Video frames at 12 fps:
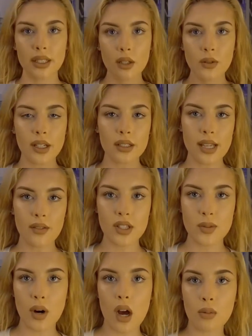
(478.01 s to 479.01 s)
Does anyone else have
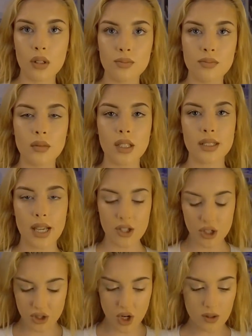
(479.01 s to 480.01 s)
this problem? Because I
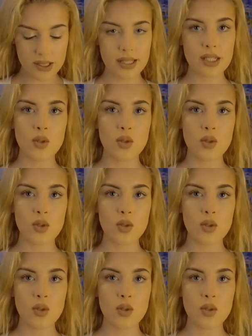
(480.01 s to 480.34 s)
just noticed